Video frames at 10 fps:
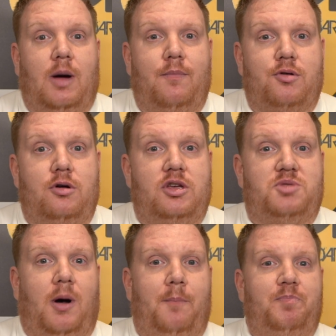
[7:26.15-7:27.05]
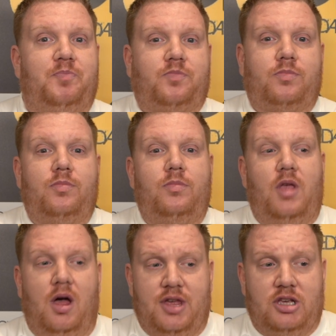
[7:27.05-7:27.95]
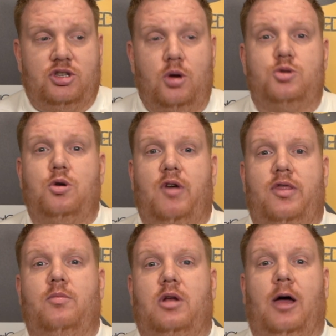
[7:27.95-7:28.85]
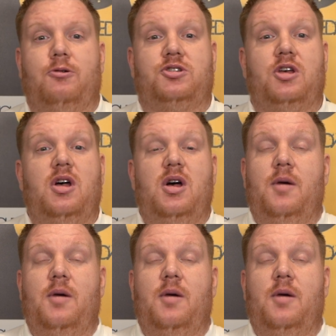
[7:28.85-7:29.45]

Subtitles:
come through this one. I think Suits will run them close,